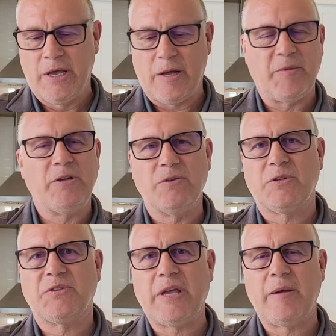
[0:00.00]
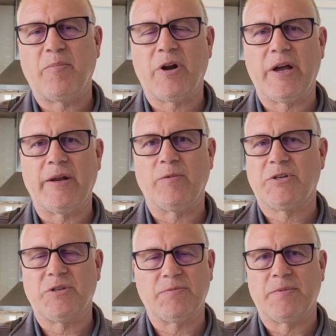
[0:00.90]
I'm going to use the same brine,
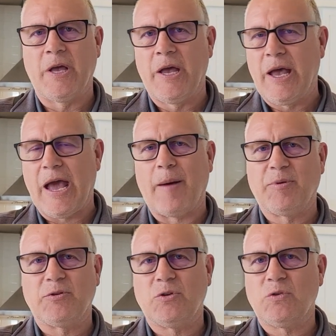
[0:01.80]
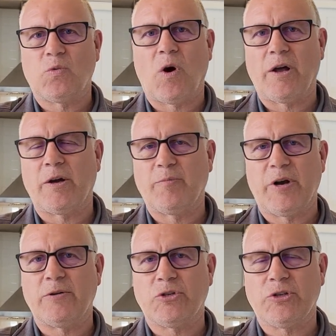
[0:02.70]
which is apple juice, water,
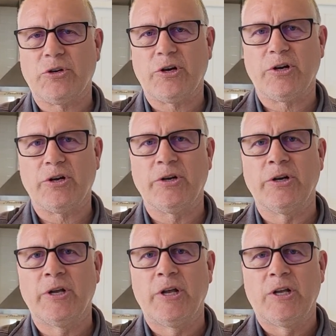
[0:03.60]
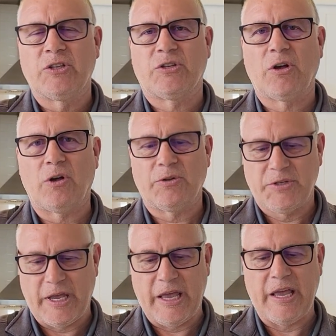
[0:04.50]
brown sugar,
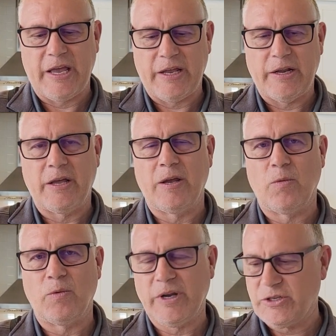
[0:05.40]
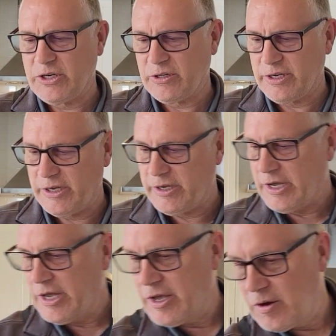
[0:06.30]
salt, and red chili
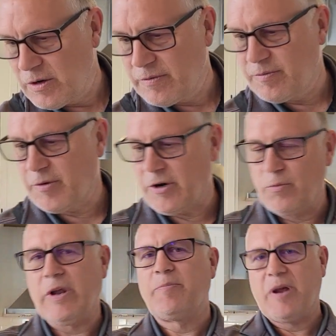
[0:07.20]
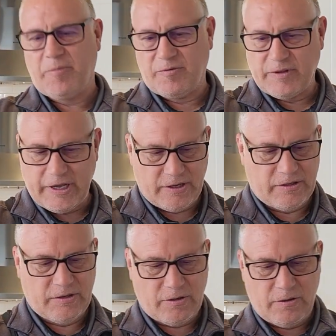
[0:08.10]
or red pepper
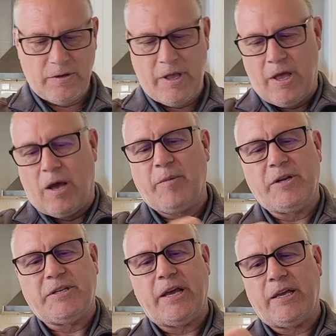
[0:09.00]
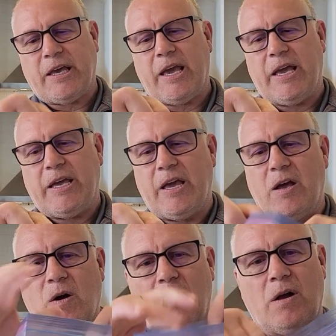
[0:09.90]
flake. So I'm going to take a
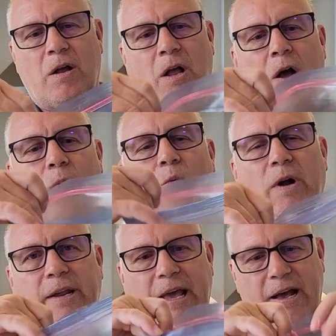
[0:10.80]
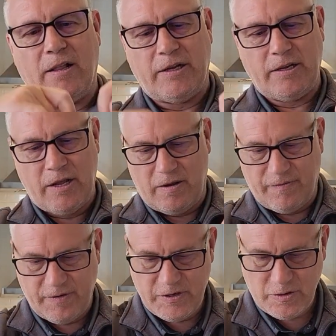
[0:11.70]
1-gallon
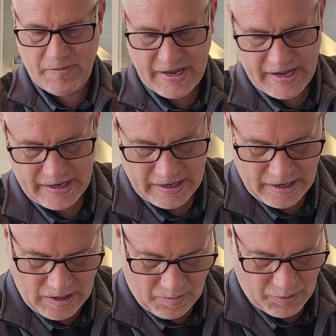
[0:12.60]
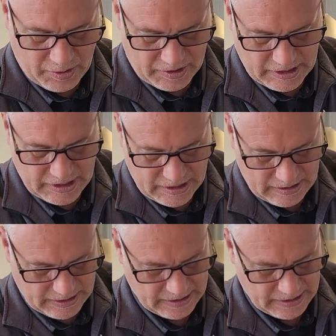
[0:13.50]
freezer bag, put the